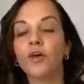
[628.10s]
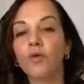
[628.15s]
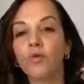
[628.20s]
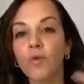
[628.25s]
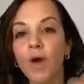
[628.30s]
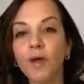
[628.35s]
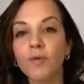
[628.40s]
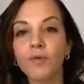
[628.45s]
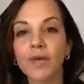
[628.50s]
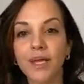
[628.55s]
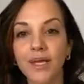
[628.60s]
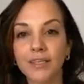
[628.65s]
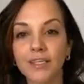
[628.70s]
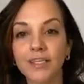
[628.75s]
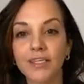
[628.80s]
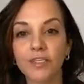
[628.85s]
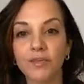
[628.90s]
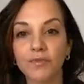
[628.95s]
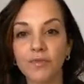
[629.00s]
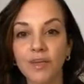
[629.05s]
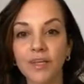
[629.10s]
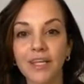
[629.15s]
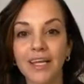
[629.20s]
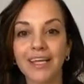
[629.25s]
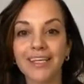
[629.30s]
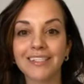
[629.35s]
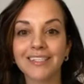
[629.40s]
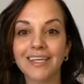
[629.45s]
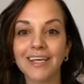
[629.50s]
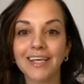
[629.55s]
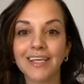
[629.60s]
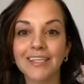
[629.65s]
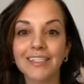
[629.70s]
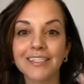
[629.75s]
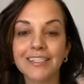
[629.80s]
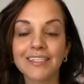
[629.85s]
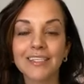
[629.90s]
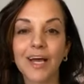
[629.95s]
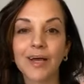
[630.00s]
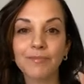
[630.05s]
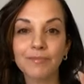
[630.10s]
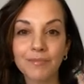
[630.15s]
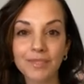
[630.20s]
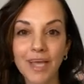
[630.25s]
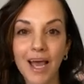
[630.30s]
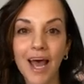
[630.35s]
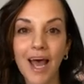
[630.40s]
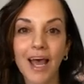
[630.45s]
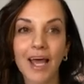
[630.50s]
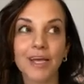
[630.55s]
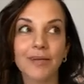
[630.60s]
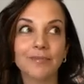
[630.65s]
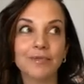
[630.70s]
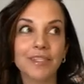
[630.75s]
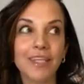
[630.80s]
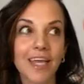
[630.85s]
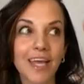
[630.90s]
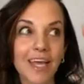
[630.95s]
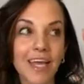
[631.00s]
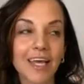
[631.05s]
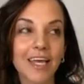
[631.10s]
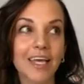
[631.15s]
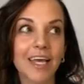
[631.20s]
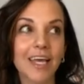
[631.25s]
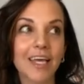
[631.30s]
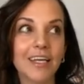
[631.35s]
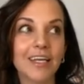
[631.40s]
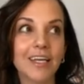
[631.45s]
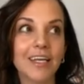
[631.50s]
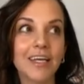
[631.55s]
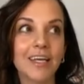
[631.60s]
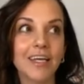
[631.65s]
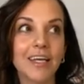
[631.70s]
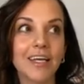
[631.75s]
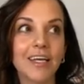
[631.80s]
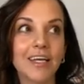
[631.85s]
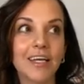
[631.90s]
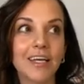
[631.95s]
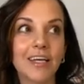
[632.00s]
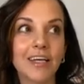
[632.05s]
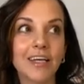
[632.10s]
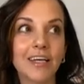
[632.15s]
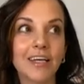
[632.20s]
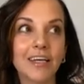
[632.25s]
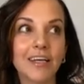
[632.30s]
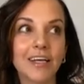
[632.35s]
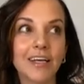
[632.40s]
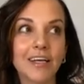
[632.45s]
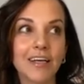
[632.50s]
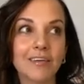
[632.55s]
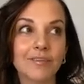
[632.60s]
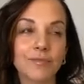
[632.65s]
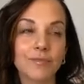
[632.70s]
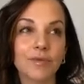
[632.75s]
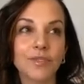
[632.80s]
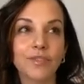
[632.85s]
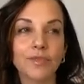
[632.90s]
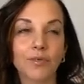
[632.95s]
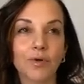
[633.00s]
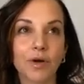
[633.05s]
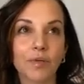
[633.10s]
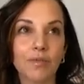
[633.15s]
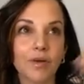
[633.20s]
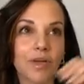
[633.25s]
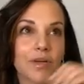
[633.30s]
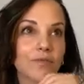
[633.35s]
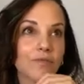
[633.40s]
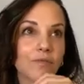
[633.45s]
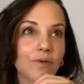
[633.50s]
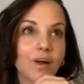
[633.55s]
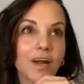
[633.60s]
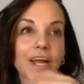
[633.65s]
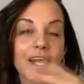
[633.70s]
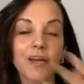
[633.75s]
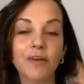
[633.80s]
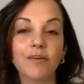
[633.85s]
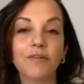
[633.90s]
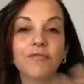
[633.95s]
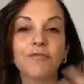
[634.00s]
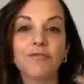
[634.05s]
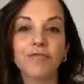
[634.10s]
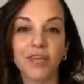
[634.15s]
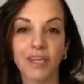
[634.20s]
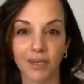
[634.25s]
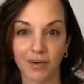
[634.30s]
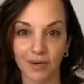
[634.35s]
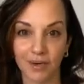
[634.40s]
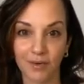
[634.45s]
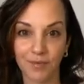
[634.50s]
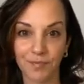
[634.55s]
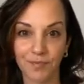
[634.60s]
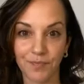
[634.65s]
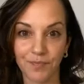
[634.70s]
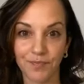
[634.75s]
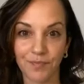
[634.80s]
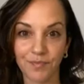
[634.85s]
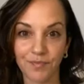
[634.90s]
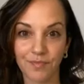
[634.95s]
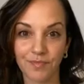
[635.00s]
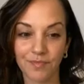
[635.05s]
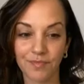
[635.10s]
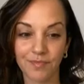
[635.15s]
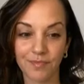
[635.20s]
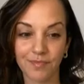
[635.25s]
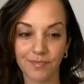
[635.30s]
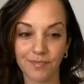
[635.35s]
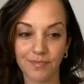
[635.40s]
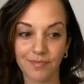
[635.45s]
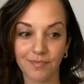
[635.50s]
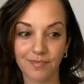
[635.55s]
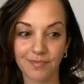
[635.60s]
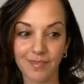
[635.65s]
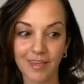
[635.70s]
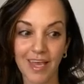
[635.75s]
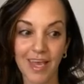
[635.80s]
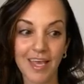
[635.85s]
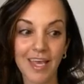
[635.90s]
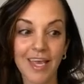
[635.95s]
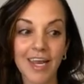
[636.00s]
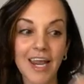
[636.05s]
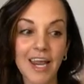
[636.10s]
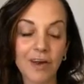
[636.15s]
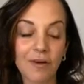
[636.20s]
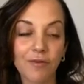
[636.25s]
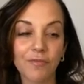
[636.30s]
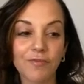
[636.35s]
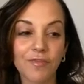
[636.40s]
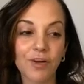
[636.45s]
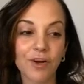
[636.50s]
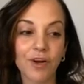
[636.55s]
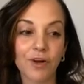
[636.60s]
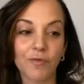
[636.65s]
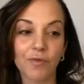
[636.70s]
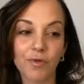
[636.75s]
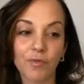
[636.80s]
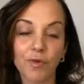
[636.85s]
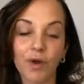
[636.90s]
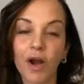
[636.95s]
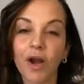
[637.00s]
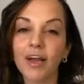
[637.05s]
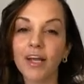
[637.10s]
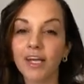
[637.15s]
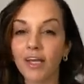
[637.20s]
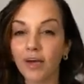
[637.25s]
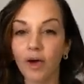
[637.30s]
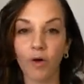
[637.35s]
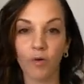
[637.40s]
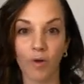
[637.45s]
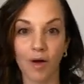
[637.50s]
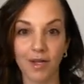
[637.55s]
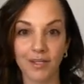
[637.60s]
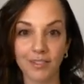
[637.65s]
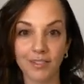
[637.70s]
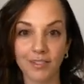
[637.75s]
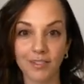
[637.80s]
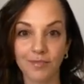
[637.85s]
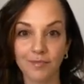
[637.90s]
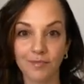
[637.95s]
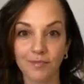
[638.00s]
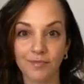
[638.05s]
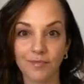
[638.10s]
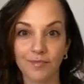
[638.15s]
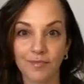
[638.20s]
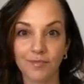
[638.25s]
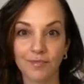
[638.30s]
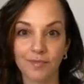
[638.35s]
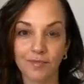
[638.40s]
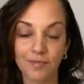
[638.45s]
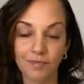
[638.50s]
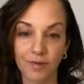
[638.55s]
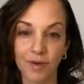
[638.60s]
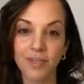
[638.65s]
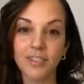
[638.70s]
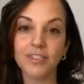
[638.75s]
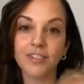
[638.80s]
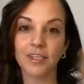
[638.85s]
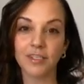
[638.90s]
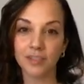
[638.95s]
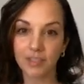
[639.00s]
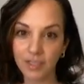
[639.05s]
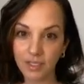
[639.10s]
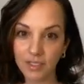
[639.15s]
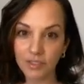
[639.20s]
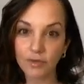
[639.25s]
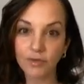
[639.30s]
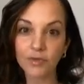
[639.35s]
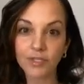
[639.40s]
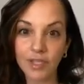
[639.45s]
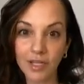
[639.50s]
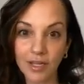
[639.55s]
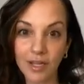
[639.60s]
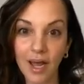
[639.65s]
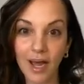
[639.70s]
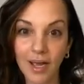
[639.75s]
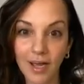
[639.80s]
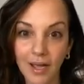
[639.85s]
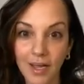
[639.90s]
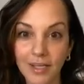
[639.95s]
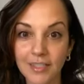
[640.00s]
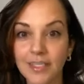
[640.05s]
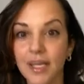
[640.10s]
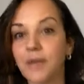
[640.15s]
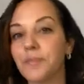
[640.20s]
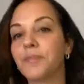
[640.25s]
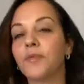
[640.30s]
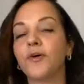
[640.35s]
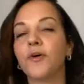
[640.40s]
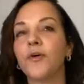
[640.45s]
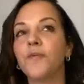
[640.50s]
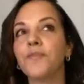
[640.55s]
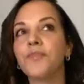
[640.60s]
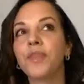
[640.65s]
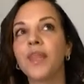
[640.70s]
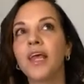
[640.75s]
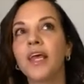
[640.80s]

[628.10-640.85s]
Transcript: When we get these feelings, sometimes it can, what's the word I'm looking for? Interfere. It can interfere with what our ego wants. For instance, let's use the client example.